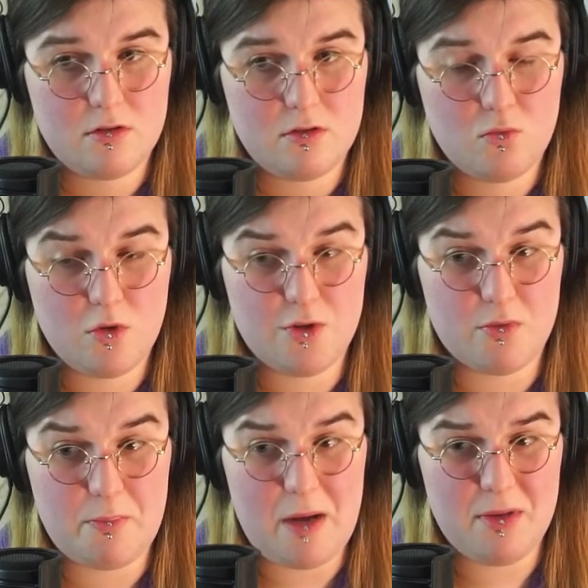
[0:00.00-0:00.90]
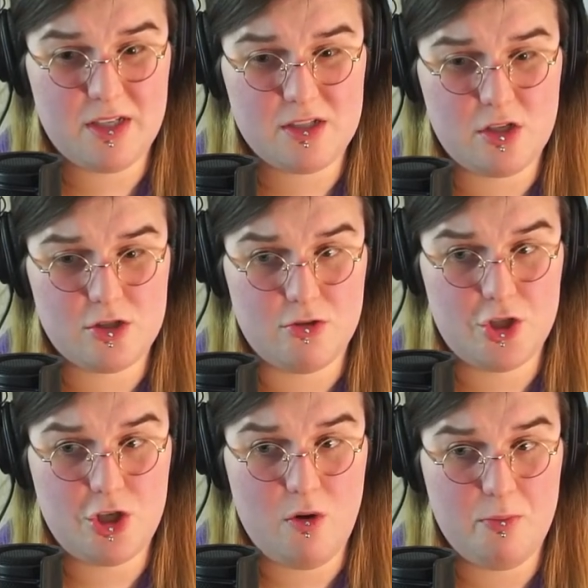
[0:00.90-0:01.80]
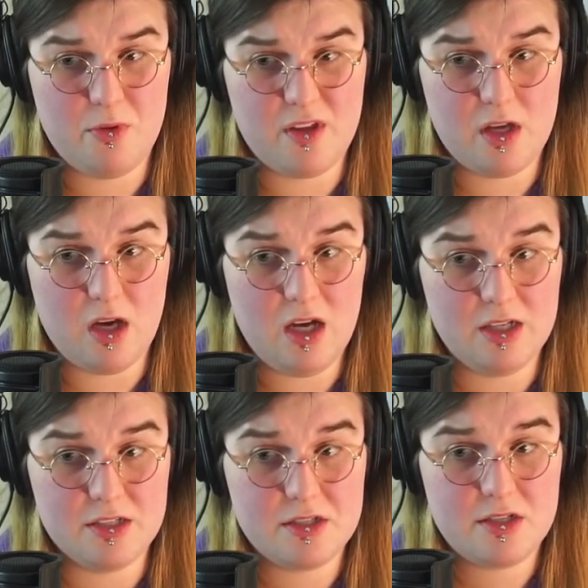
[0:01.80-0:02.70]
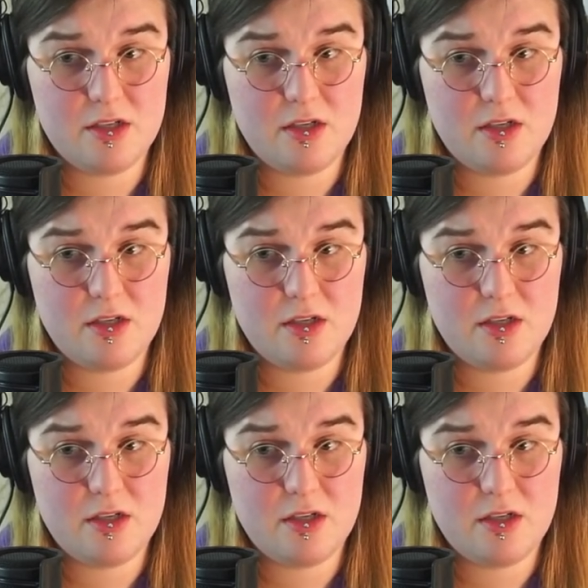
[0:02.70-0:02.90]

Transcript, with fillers: well the um, republicans also show up with guns